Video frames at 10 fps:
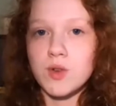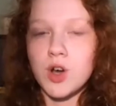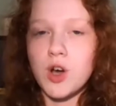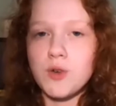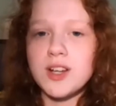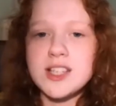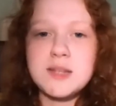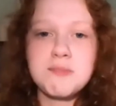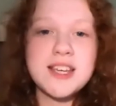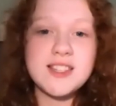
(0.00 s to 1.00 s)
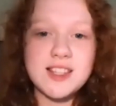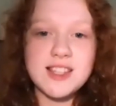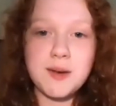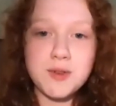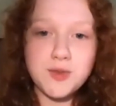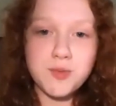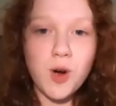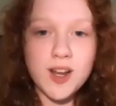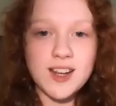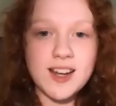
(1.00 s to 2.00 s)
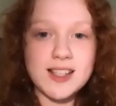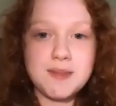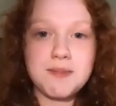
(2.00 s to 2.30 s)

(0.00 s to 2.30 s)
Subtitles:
Oh, not species. That was one specific